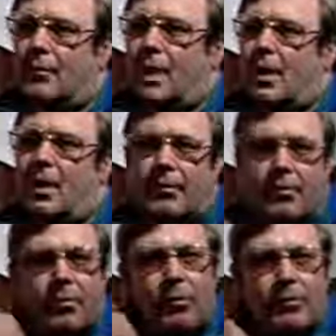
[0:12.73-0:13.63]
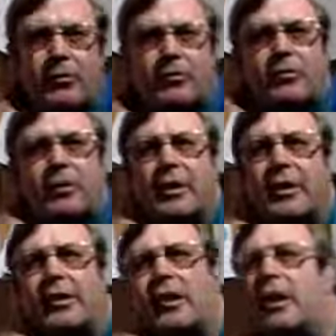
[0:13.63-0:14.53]
I was interested
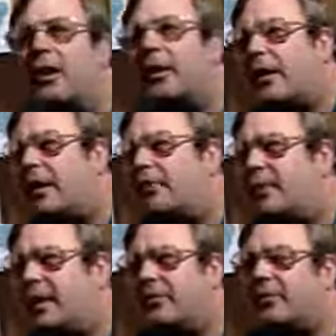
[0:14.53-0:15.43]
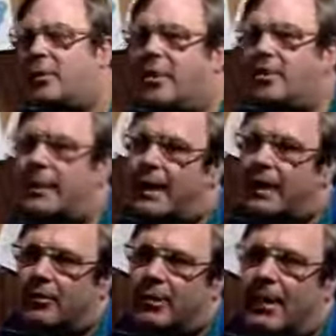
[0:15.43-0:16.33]
in a health plan for a large bank
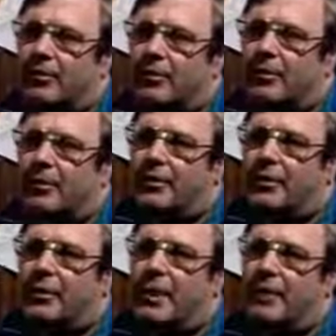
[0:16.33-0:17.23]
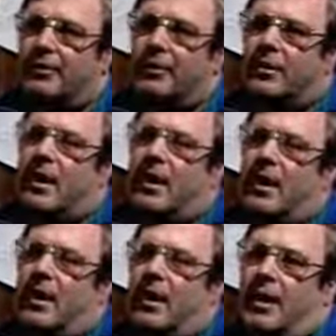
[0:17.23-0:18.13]
here in California in the early 80s, and
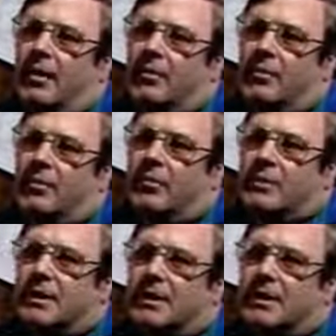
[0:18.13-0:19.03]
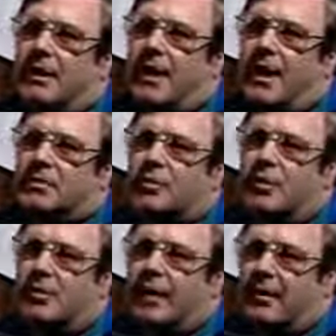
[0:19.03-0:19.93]
in researching the
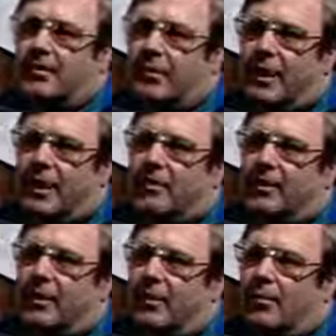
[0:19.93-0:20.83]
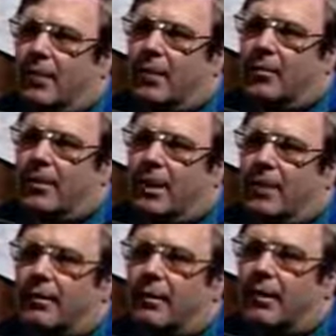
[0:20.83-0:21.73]
actuarial data for that, my brother and I
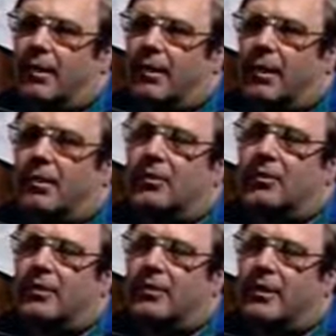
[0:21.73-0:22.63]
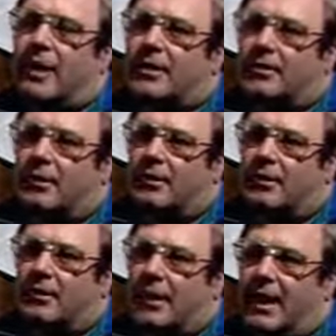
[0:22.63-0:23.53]
looked into the
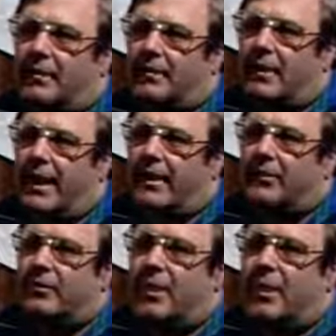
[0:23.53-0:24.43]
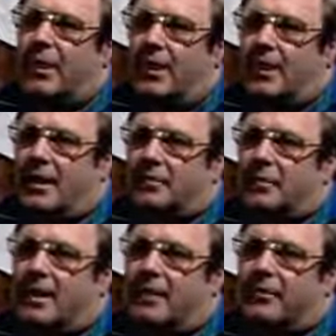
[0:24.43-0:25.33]
actuarial data for AIDS, and that's what
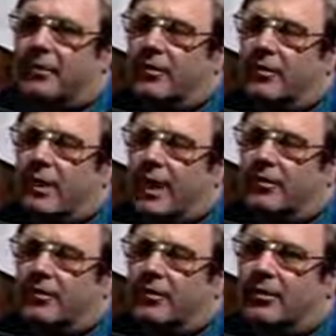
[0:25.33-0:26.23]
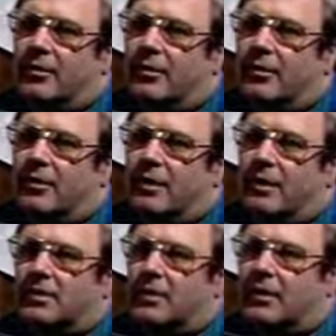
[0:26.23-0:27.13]
led us into the AIDS literature
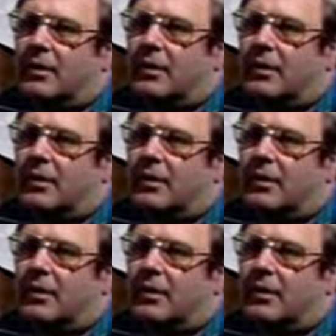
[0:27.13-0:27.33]
initially,